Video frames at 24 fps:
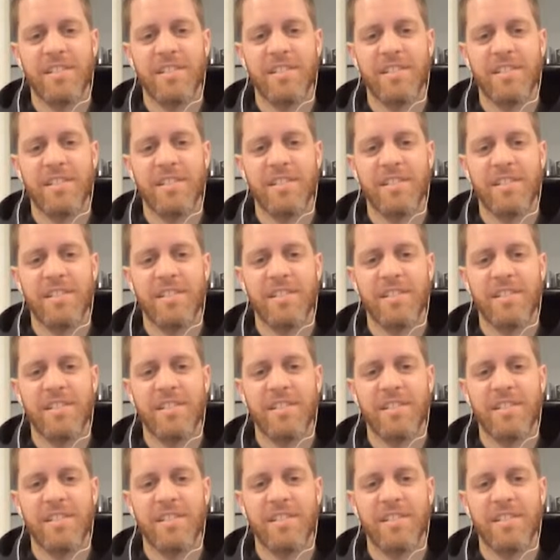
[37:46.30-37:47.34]

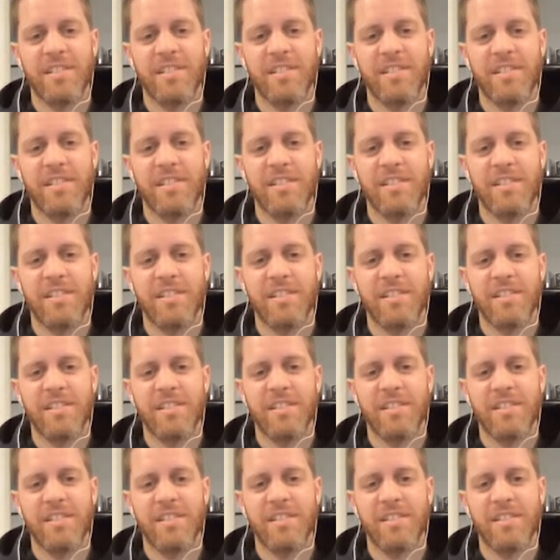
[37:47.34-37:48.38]

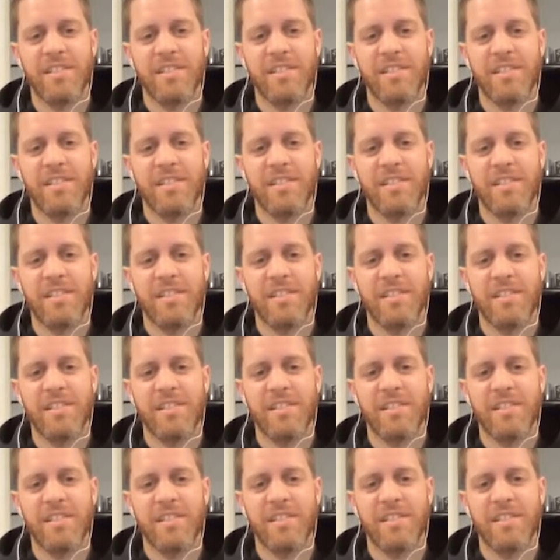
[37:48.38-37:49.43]

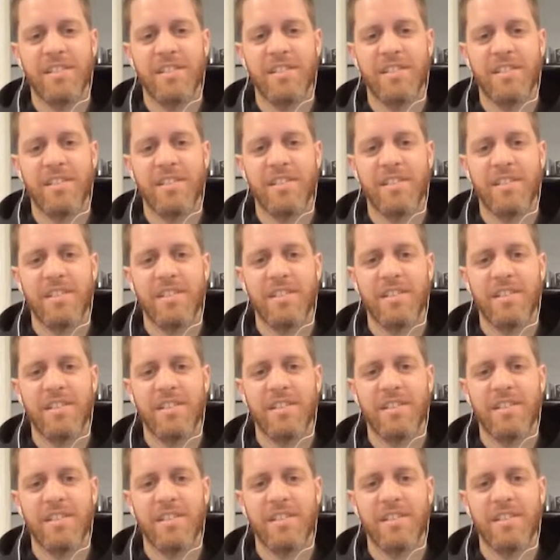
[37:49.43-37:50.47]

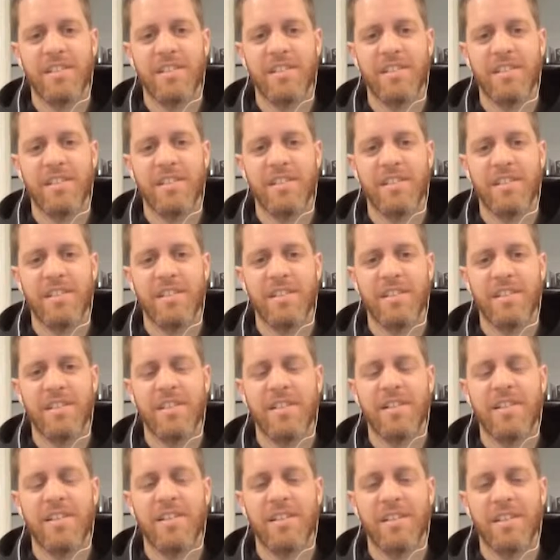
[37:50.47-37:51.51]

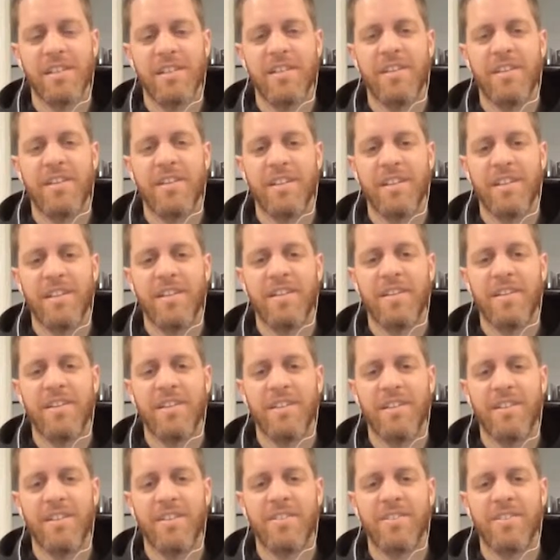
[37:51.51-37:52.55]

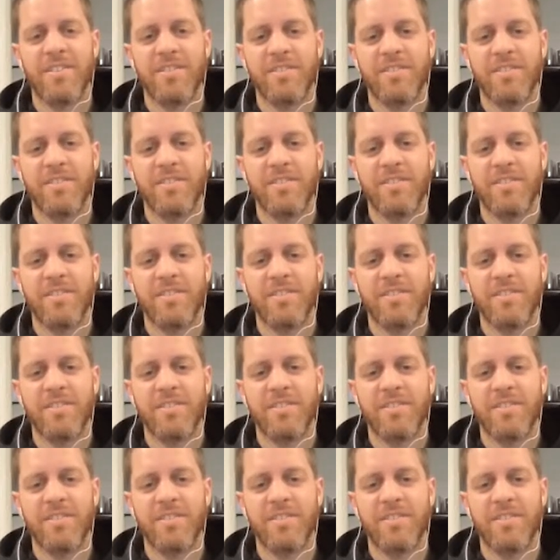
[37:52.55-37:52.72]
[no speech]